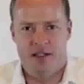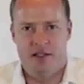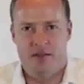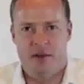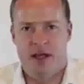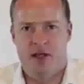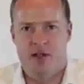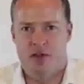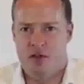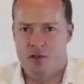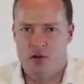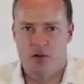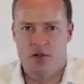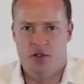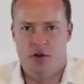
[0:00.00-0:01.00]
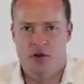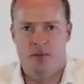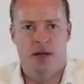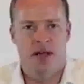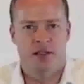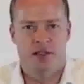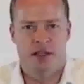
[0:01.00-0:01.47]
is to make your
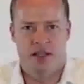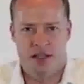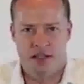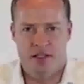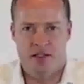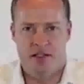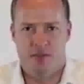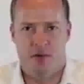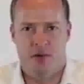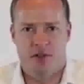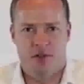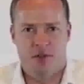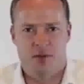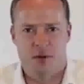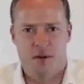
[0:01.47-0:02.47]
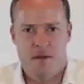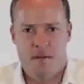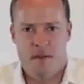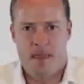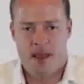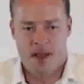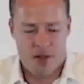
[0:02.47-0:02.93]
job as easy as possible.
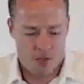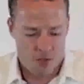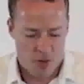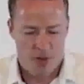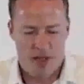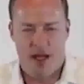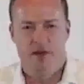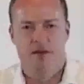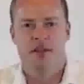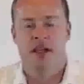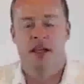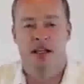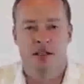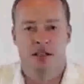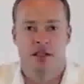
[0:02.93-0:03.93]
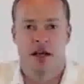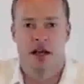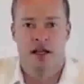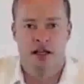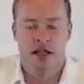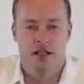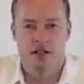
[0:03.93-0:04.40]
What we have here
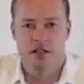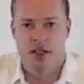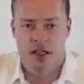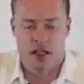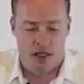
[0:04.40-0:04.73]
today is the